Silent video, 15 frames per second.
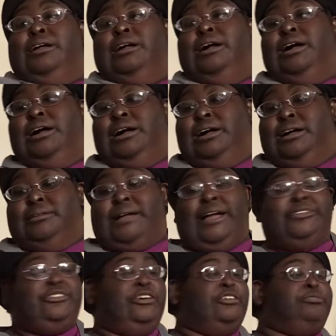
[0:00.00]
Uh, I
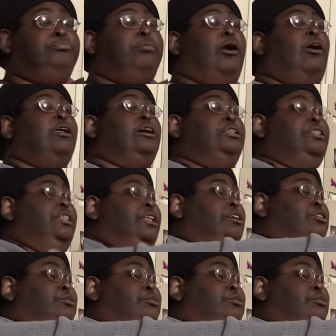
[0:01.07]
just bought a little